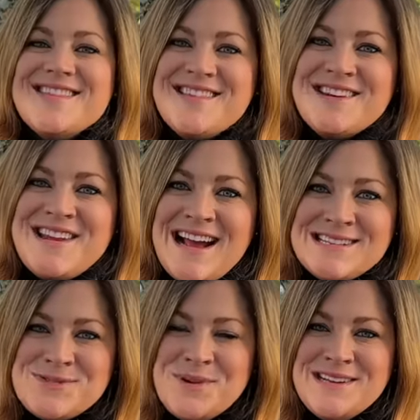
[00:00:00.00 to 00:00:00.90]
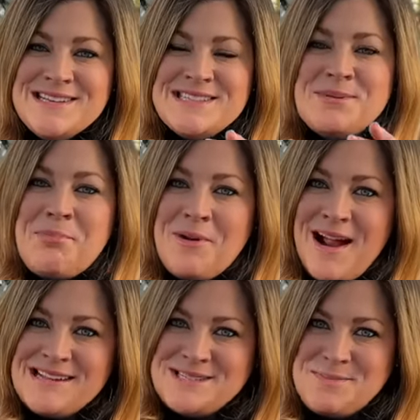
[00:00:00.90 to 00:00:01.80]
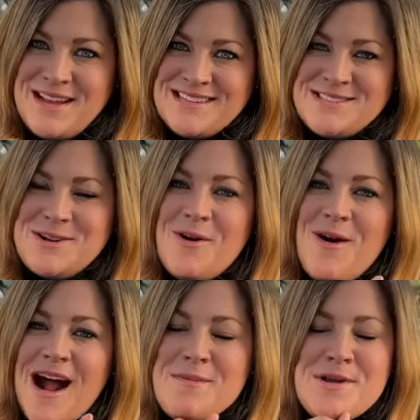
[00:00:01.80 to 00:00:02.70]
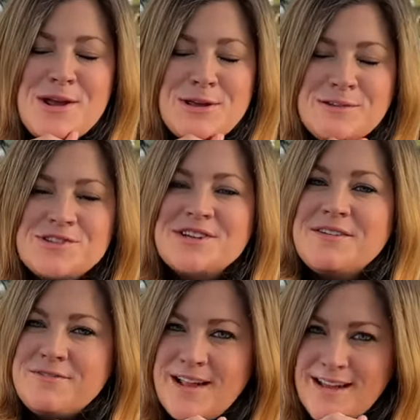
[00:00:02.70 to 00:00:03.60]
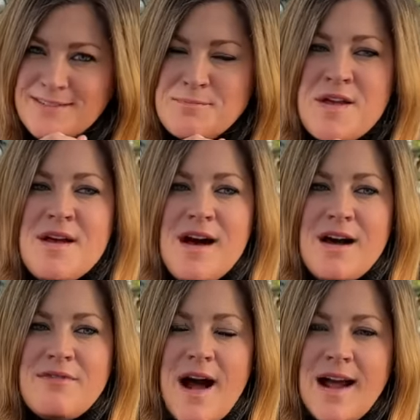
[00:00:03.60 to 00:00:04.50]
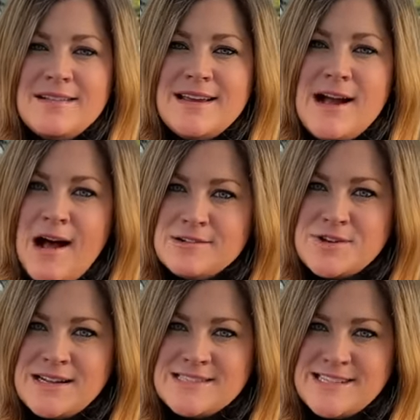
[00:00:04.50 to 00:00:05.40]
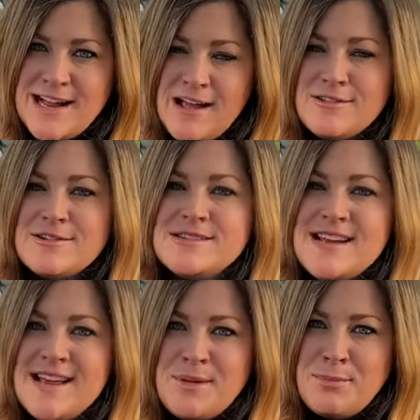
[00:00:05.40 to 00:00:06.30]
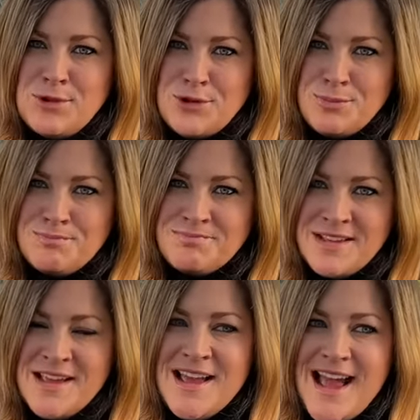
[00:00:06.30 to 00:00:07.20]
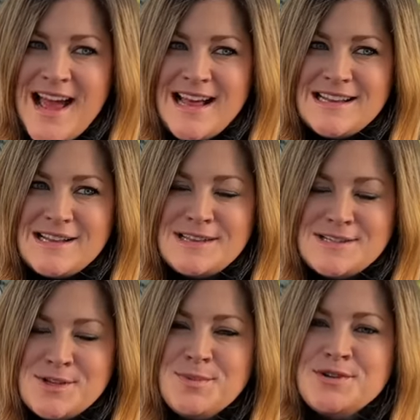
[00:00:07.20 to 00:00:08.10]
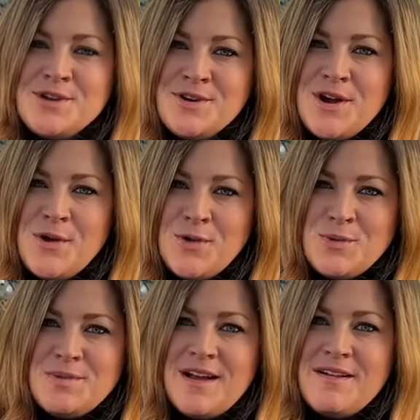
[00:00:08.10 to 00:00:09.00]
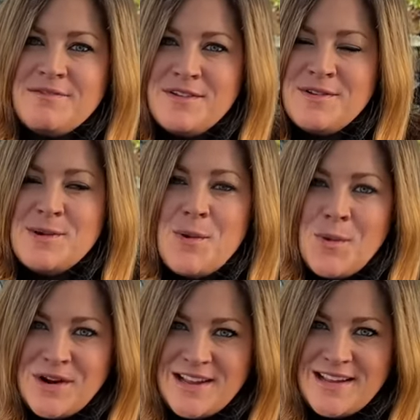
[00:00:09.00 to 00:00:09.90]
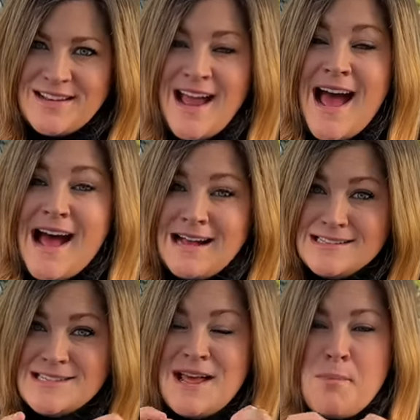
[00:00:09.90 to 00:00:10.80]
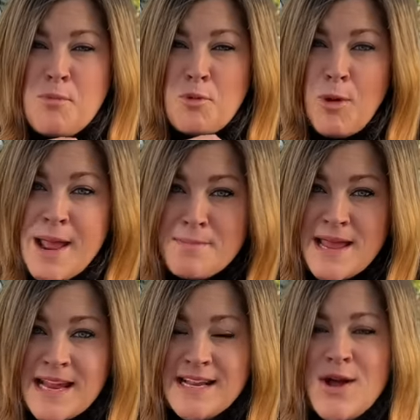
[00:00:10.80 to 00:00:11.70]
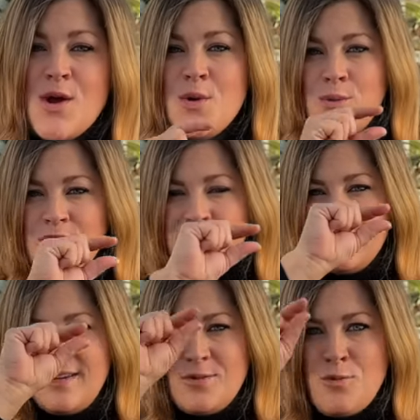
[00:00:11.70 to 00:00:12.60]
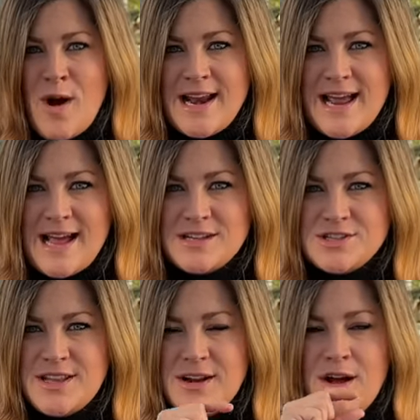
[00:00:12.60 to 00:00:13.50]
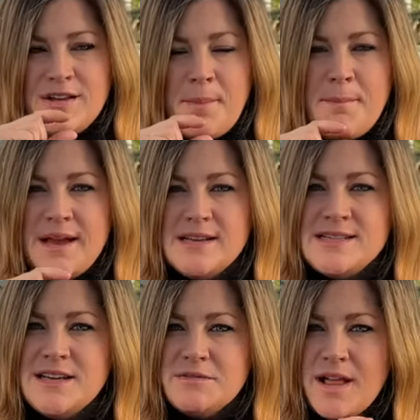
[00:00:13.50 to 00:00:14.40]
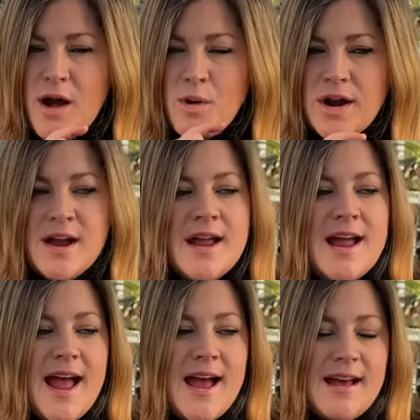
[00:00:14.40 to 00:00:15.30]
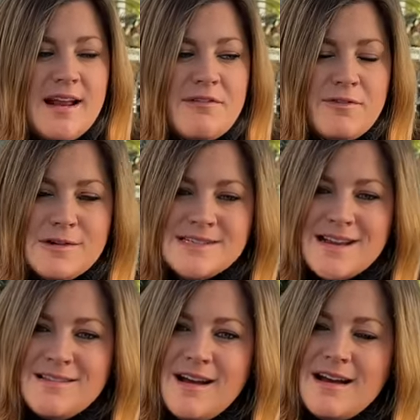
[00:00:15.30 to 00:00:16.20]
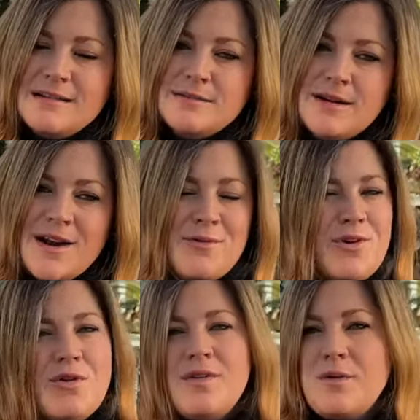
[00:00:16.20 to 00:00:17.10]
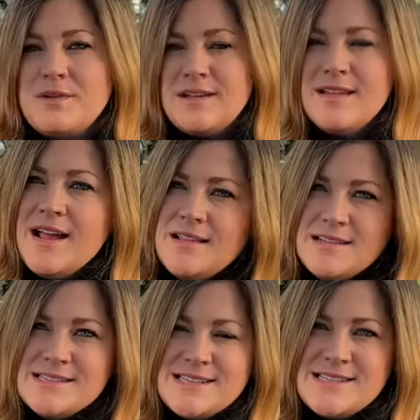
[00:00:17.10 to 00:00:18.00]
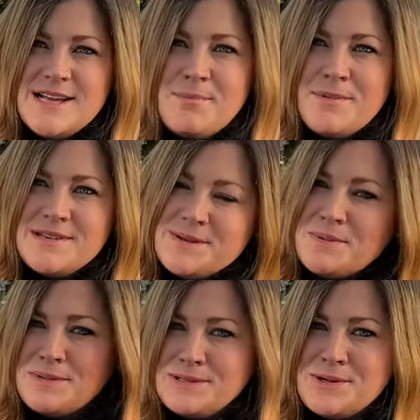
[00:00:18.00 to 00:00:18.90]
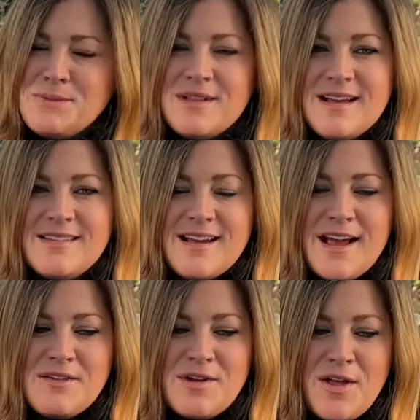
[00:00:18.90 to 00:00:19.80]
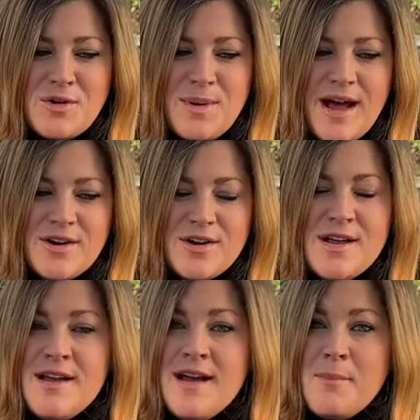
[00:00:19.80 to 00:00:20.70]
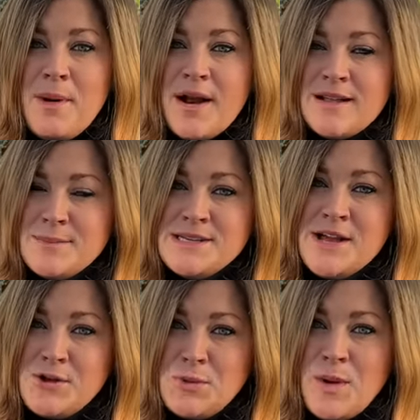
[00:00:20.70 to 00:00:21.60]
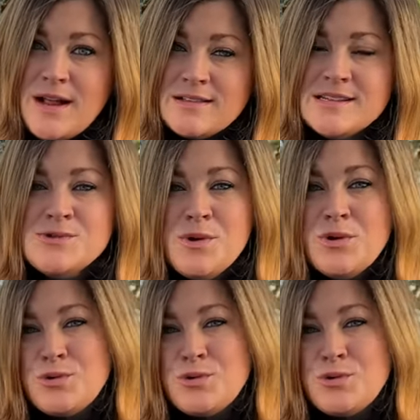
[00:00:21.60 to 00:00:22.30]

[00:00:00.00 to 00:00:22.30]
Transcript: The next one surprised me. So I'm not usually a fan of highly contrasting colors in a bloom. And the Supertunia Hoopla Vivid Orchid has that bright pink with the white edge. They call it a picotee flower. And at first I thought, oh, I don't know if I really like this. I typically don't like that kind of color pattern. But let me tell you what, this one